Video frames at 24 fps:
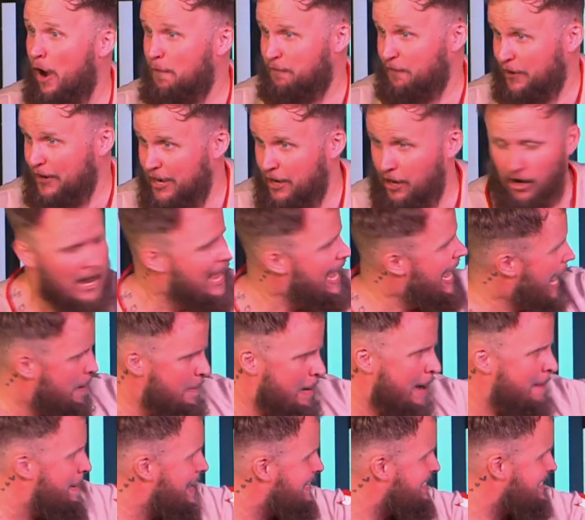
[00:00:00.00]
over here.
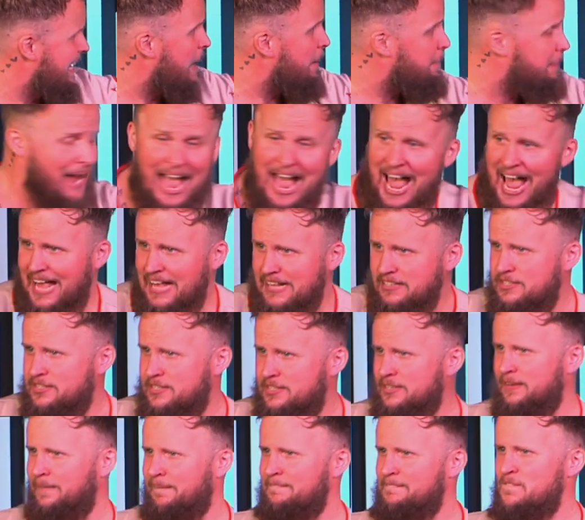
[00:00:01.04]
Am I messing up?
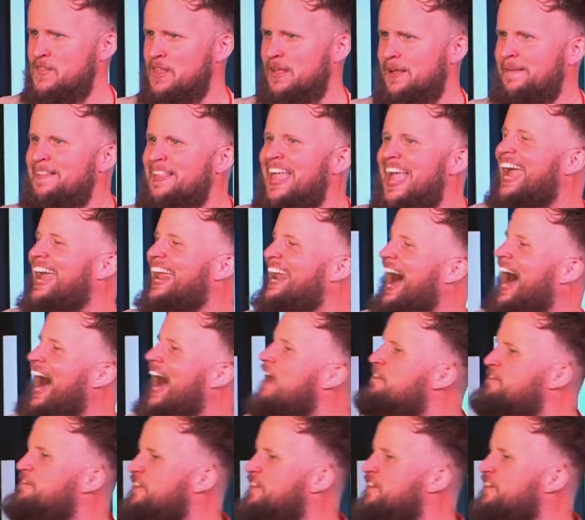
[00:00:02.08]
Yes. And I